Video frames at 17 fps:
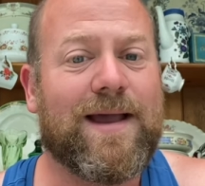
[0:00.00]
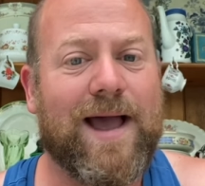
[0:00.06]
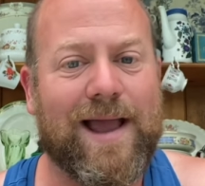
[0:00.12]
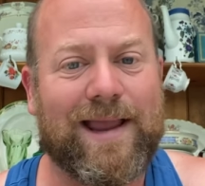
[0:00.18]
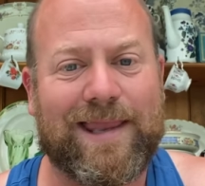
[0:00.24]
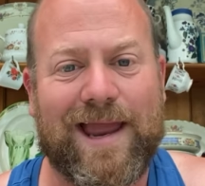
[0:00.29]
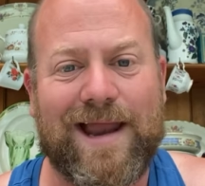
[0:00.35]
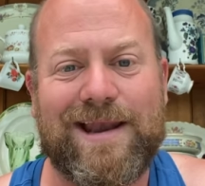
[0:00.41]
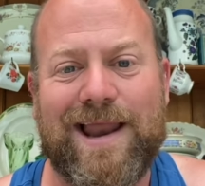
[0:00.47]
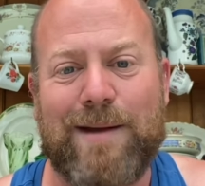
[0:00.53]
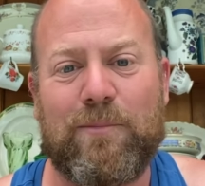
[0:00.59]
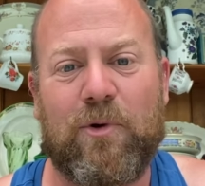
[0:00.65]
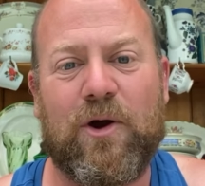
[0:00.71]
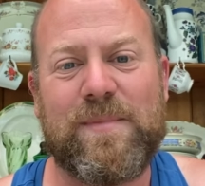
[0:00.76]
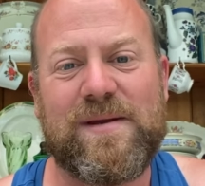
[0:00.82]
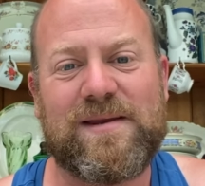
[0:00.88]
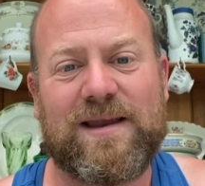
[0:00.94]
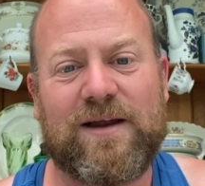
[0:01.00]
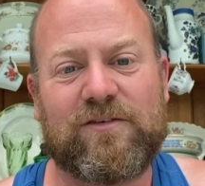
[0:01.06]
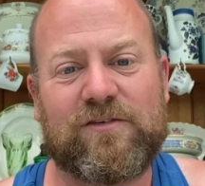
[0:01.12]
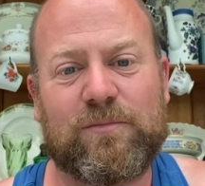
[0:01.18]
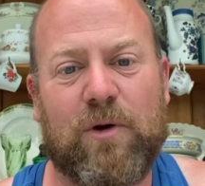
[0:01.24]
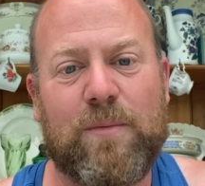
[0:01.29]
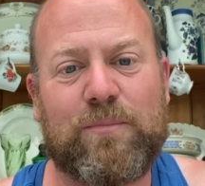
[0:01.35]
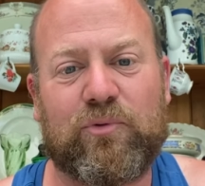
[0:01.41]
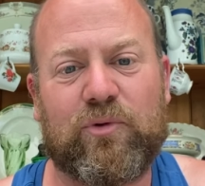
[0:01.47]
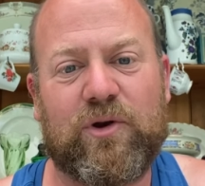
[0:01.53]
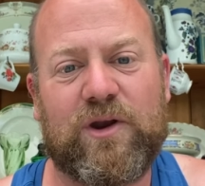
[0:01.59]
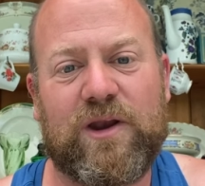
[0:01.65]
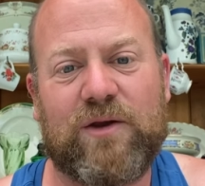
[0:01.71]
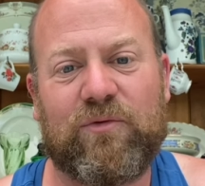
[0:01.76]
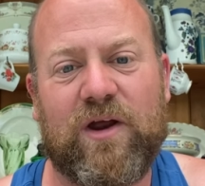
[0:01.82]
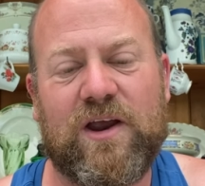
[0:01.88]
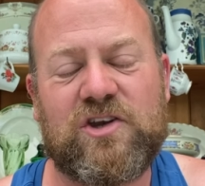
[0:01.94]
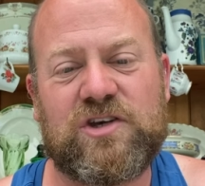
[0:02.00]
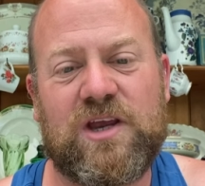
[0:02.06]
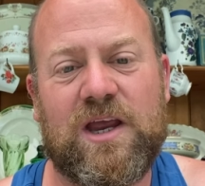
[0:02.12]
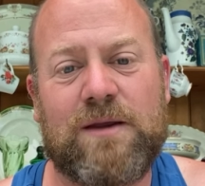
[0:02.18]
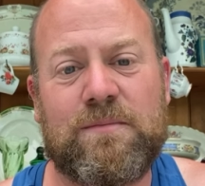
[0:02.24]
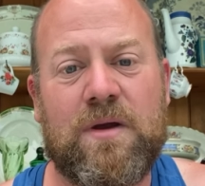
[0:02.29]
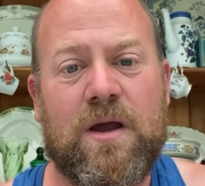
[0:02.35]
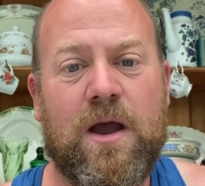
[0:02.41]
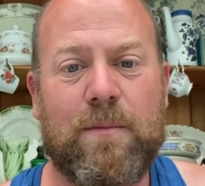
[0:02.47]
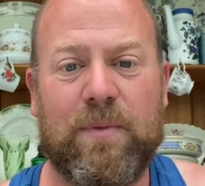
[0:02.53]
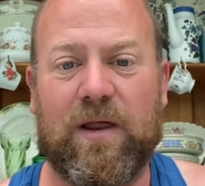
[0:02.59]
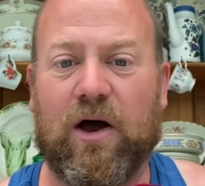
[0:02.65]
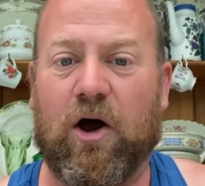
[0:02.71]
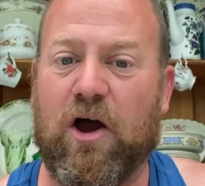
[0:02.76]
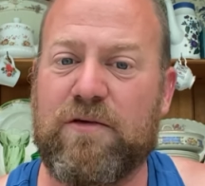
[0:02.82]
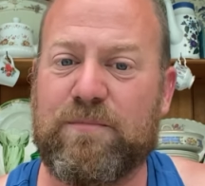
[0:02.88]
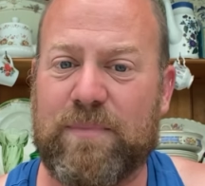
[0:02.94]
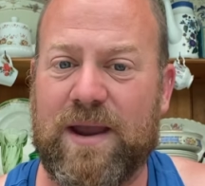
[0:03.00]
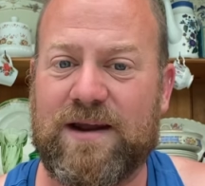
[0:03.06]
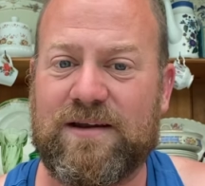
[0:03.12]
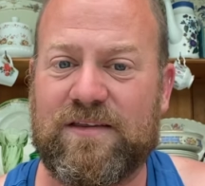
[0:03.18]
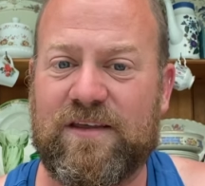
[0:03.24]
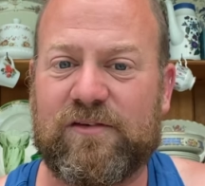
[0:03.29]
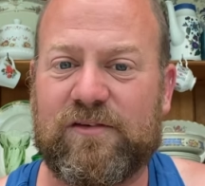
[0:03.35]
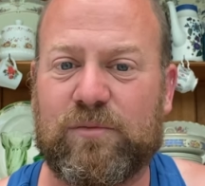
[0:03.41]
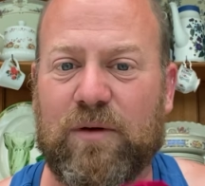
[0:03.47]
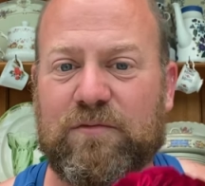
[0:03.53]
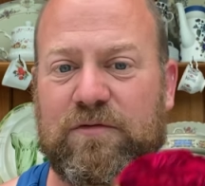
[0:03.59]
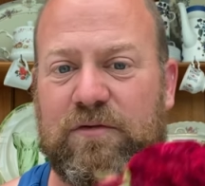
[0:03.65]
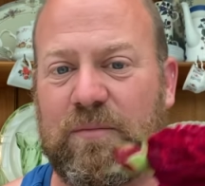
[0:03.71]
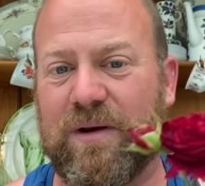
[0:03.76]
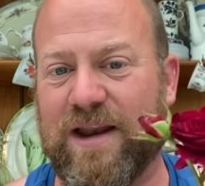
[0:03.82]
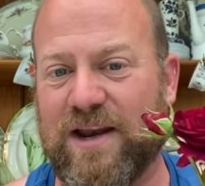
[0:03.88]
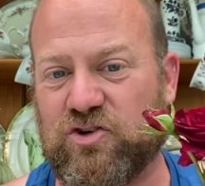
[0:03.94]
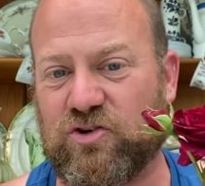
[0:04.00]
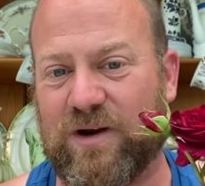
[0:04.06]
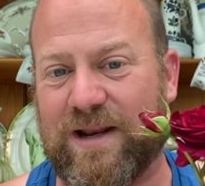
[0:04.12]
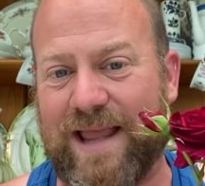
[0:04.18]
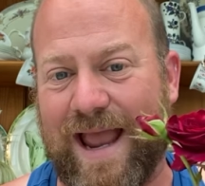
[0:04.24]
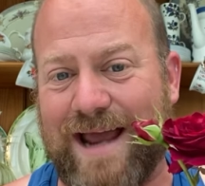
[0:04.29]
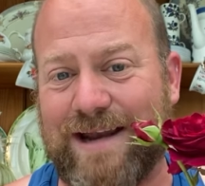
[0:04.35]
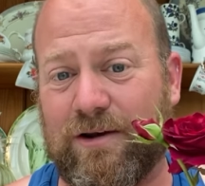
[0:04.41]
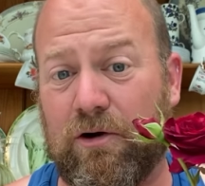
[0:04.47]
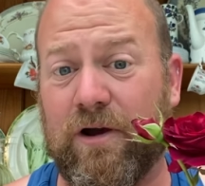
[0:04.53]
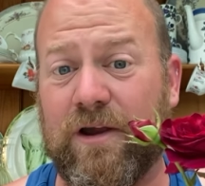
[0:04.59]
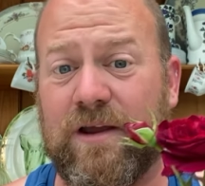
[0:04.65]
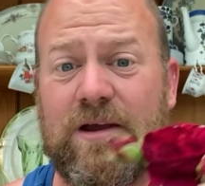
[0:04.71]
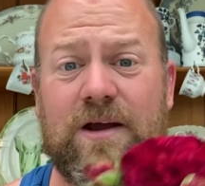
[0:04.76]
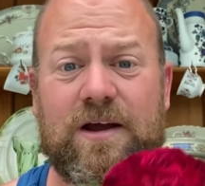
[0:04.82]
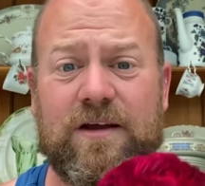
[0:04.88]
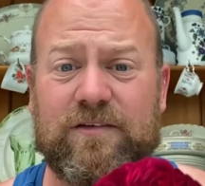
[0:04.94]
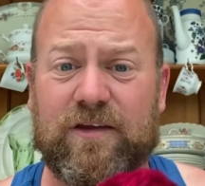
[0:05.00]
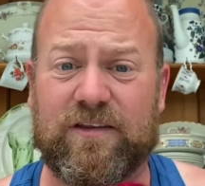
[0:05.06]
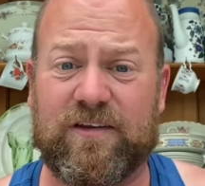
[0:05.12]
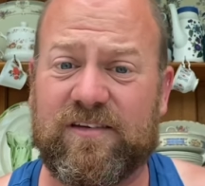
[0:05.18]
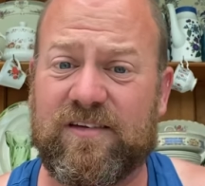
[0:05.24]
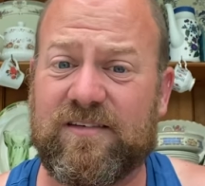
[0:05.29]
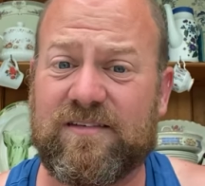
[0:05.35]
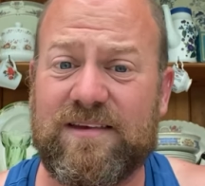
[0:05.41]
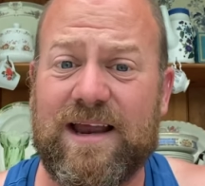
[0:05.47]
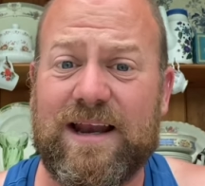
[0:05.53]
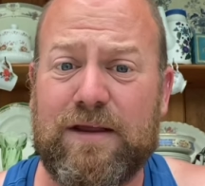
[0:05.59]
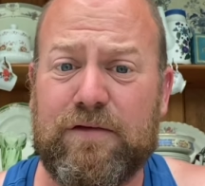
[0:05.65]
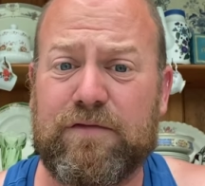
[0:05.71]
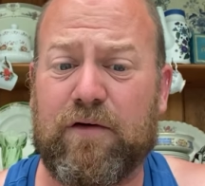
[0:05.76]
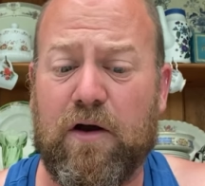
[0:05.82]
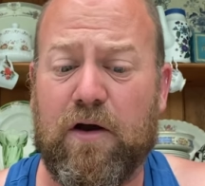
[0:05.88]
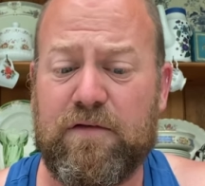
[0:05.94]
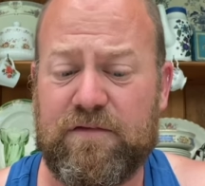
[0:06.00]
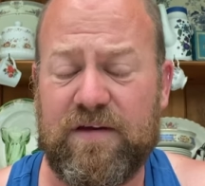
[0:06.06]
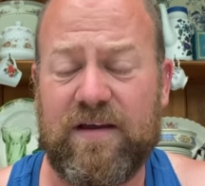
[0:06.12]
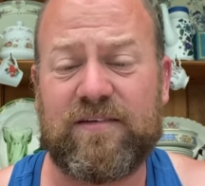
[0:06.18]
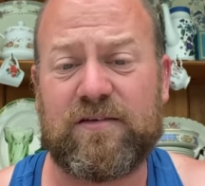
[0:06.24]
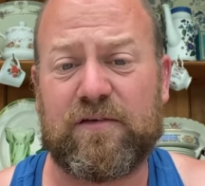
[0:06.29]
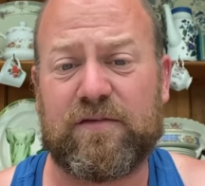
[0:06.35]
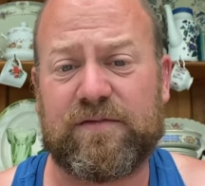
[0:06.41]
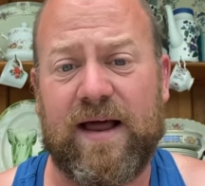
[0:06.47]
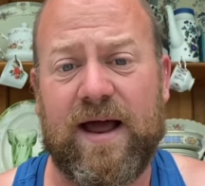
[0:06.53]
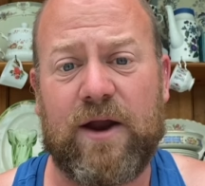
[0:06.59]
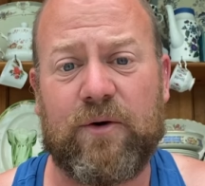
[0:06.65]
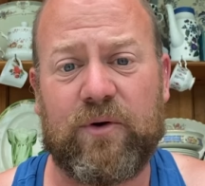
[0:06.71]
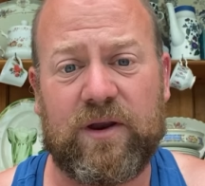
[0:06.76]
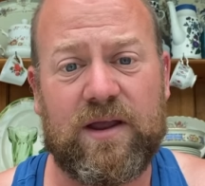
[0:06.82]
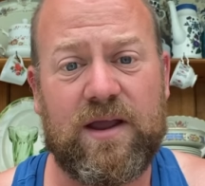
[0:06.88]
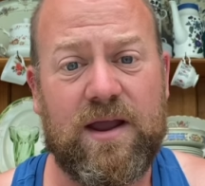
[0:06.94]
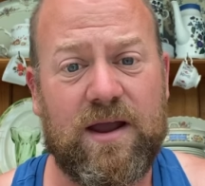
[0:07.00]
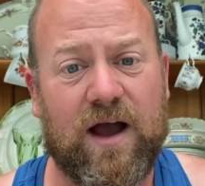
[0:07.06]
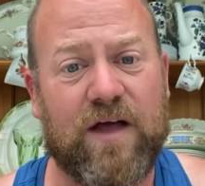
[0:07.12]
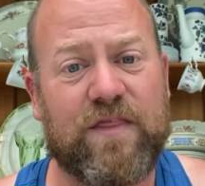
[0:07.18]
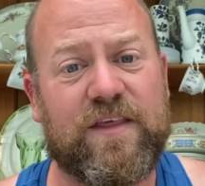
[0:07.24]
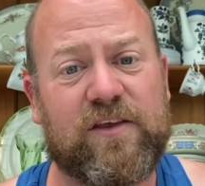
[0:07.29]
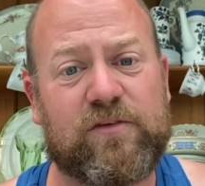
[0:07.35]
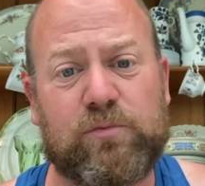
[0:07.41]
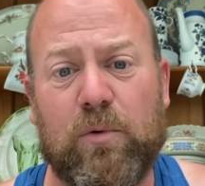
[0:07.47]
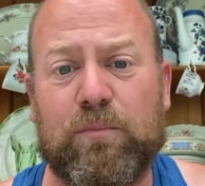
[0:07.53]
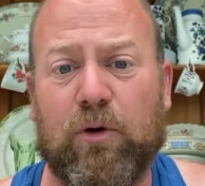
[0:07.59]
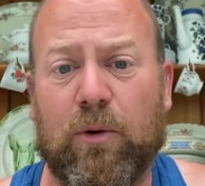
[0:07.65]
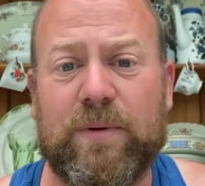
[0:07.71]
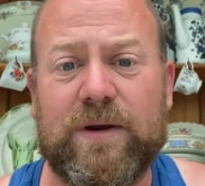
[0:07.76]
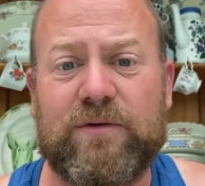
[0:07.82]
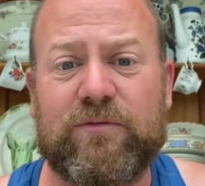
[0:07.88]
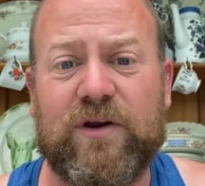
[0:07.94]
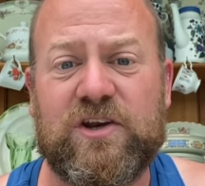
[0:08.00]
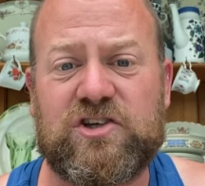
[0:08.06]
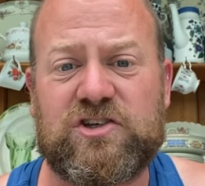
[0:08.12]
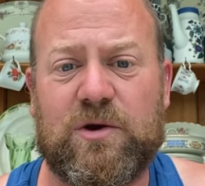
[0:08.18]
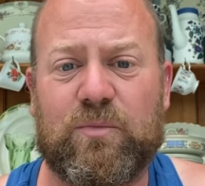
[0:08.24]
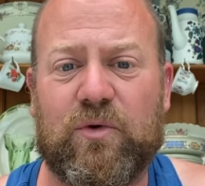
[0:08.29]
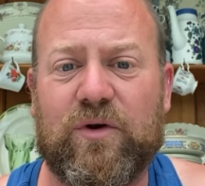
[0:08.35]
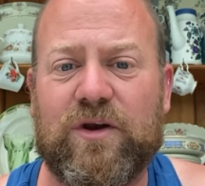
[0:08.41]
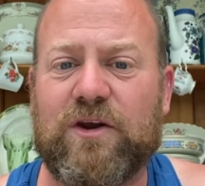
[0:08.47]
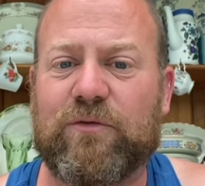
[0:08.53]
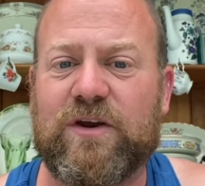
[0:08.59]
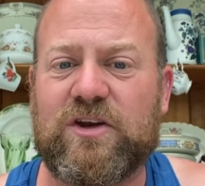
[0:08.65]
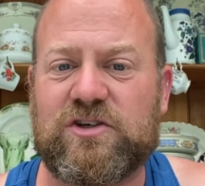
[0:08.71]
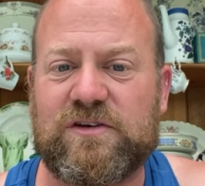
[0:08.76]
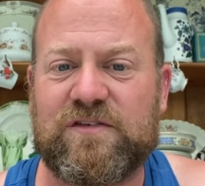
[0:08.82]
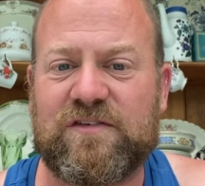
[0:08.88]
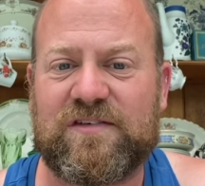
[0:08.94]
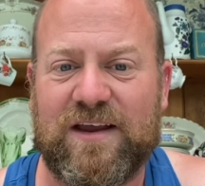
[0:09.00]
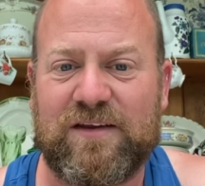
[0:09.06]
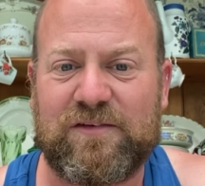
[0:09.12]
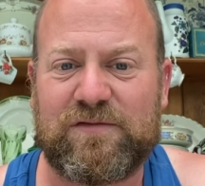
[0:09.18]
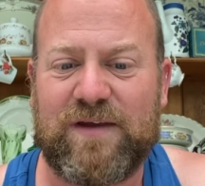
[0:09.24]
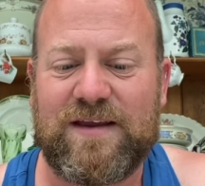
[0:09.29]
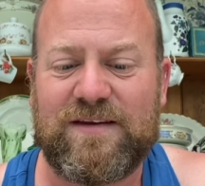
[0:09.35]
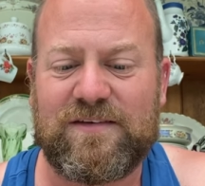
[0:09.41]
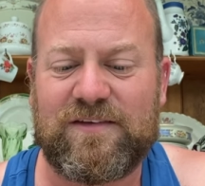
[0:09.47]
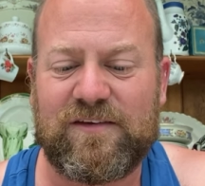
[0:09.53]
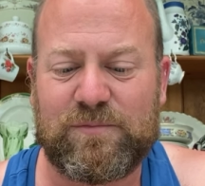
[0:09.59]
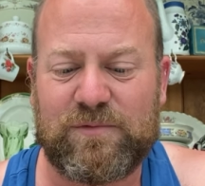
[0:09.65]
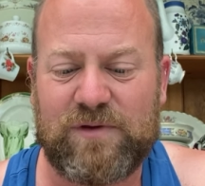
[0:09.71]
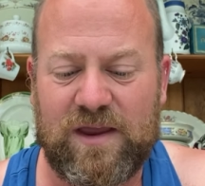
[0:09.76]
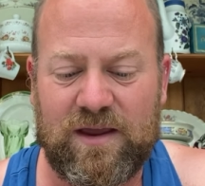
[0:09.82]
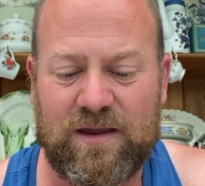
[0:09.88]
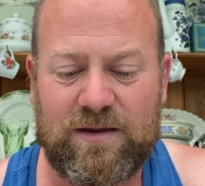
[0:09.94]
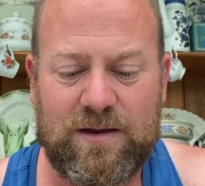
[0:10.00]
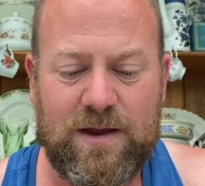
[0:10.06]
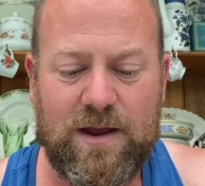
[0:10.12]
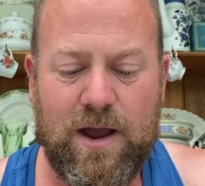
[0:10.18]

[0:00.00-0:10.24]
Again, that might be down to my pruning regime, but I picked this one from literally head high. So this is nearly 5 feet at flowering, and this will probably reach somewhere in the region of 6 feet this year.